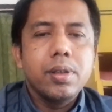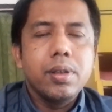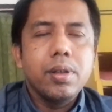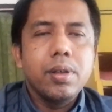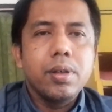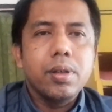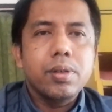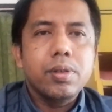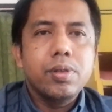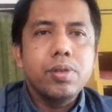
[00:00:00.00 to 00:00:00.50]

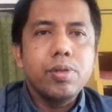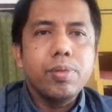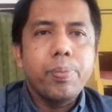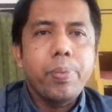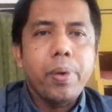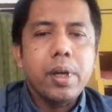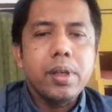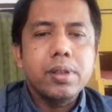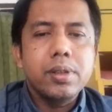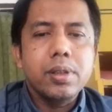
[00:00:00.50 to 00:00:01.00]

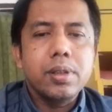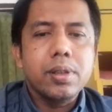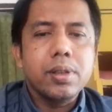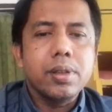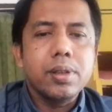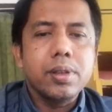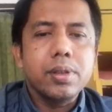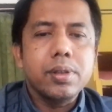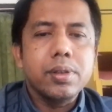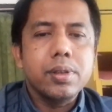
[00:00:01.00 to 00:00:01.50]

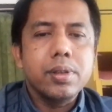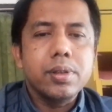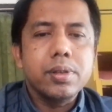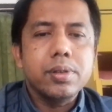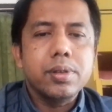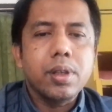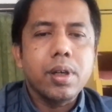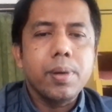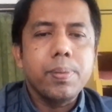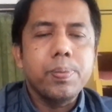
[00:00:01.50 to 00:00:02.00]
Occupational
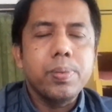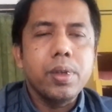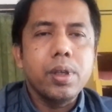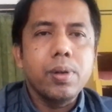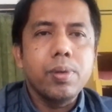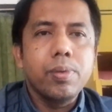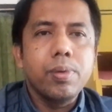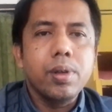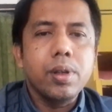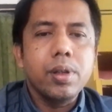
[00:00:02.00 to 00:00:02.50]

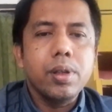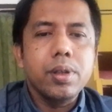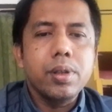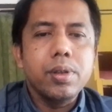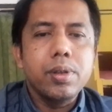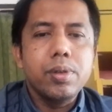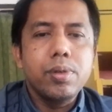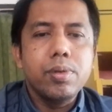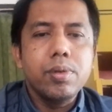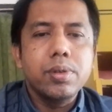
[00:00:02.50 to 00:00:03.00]
therapy will
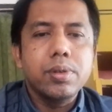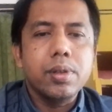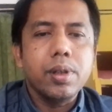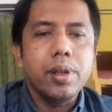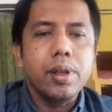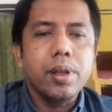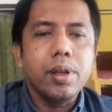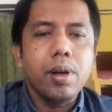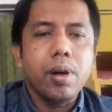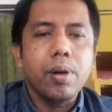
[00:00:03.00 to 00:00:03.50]

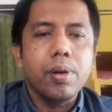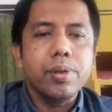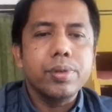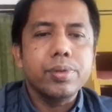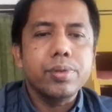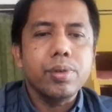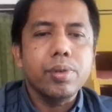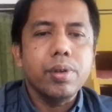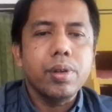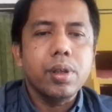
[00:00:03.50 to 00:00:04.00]
usually
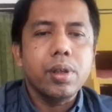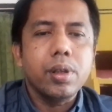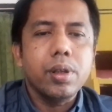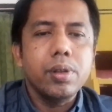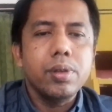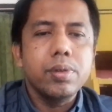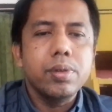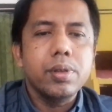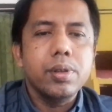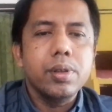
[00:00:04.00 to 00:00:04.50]
also
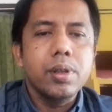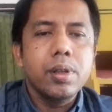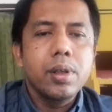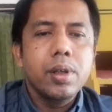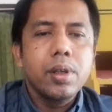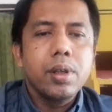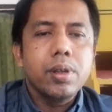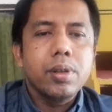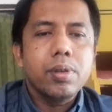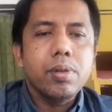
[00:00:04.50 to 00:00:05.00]
include
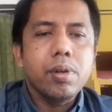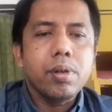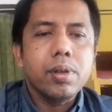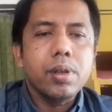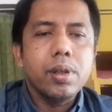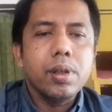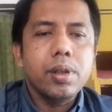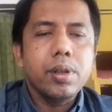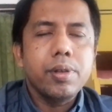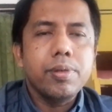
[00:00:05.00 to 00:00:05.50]

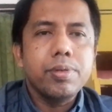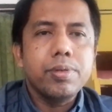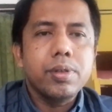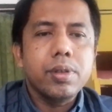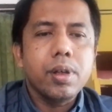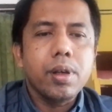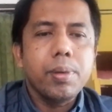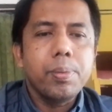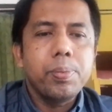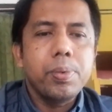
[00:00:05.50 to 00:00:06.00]
cognitive
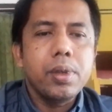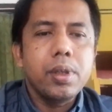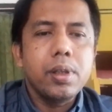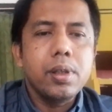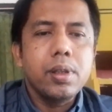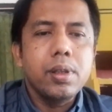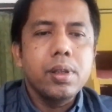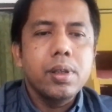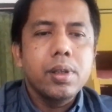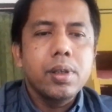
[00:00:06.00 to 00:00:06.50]

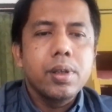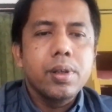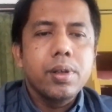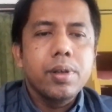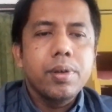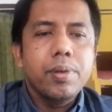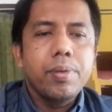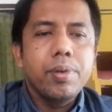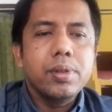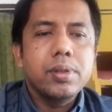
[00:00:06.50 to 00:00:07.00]
therapy,
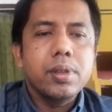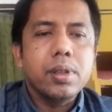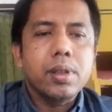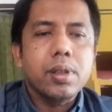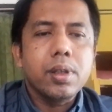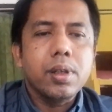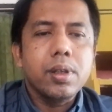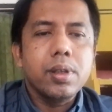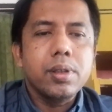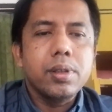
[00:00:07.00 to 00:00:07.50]

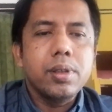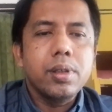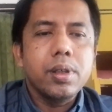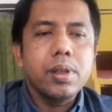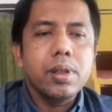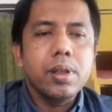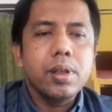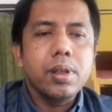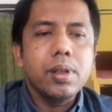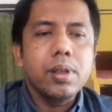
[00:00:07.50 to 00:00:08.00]
physical
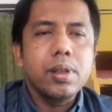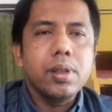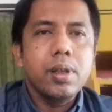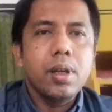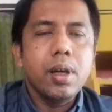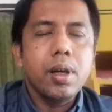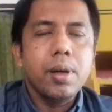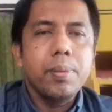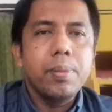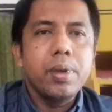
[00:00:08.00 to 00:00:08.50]

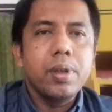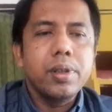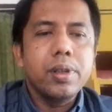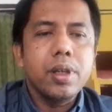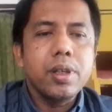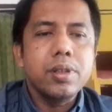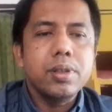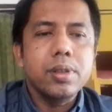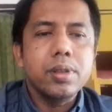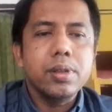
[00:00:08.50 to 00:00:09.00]

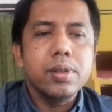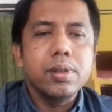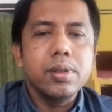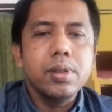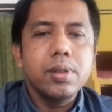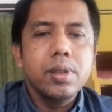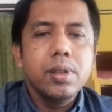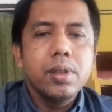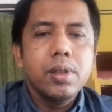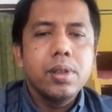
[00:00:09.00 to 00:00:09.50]
rehabilitation,
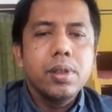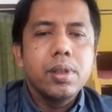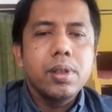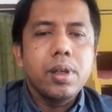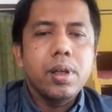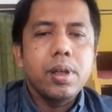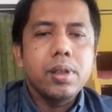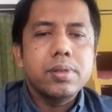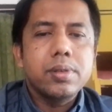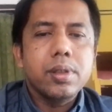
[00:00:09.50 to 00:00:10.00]

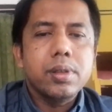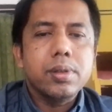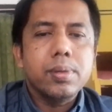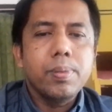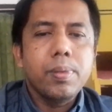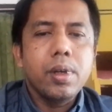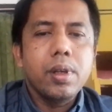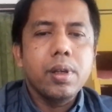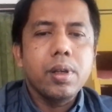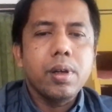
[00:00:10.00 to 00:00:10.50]

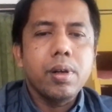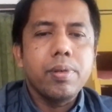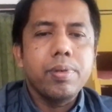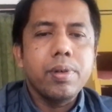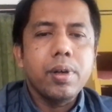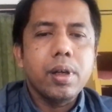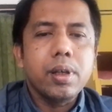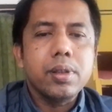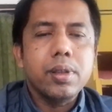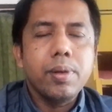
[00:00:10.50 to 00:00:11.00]
assessment of
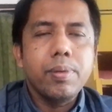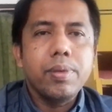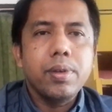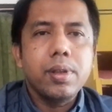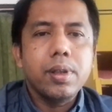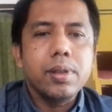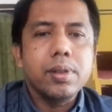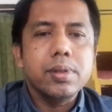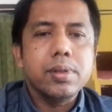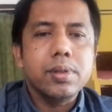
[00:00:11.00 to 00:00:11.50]

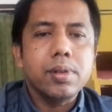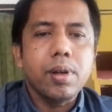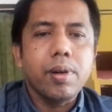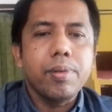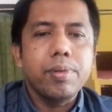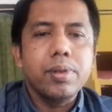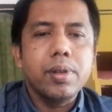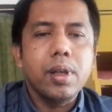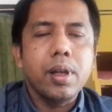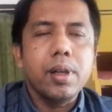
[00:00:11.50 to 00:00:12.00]
activities
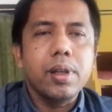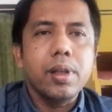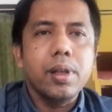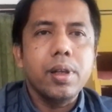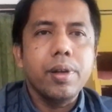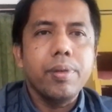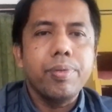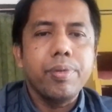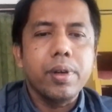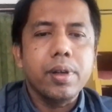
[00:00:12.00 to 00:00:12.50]
of daily
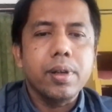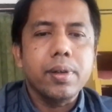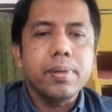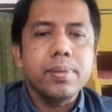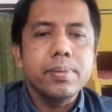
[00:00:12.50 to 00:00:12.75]
living,